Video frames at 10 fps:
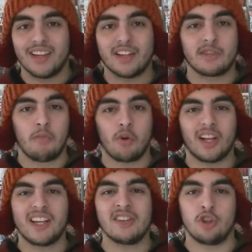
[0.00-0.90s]
It's more
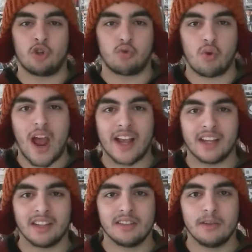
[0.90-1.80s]
like he's a
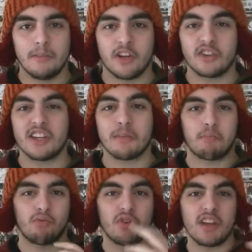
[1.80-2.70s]
dragon because he can
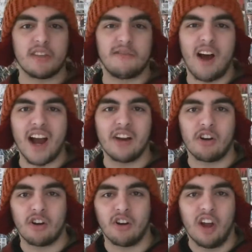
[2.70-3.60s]
breathe
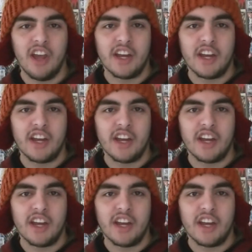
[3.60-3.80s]
fire,